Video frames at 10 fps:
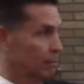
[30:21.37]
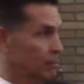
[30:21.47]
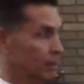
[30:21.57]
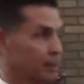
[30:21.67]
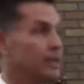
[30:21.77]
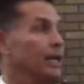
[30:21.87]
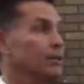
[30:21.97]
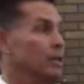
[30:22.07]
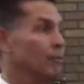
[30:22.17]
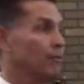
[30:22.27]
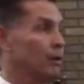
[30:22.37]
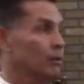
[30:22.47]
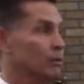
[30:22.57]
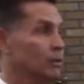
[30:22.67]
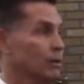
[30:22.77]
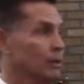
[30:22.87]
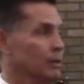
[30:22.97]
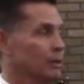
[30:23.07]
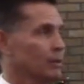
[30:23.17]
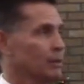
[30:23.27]
Let me tell you something, folks.
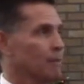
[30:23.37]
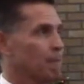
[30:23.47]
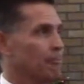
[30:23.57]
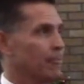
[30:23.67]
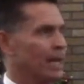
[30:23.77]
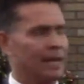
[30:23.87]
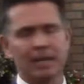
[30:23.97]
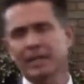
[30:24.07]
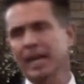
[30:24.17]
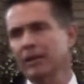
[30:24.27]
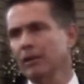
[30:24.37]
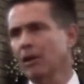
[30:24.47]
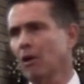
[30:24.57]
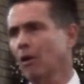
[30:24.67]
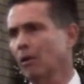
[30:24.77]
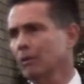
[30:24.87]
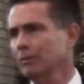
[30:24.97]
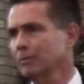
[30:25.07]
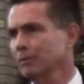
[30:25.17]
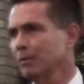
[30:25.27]
It doesn't take you
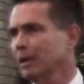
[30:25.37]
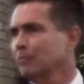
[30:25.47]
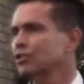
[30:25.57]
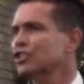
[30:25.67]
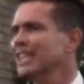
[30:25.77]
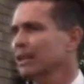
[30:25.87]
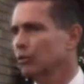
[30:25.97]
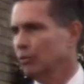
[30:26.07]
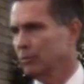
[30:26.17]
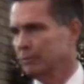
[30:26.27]
long to become cynical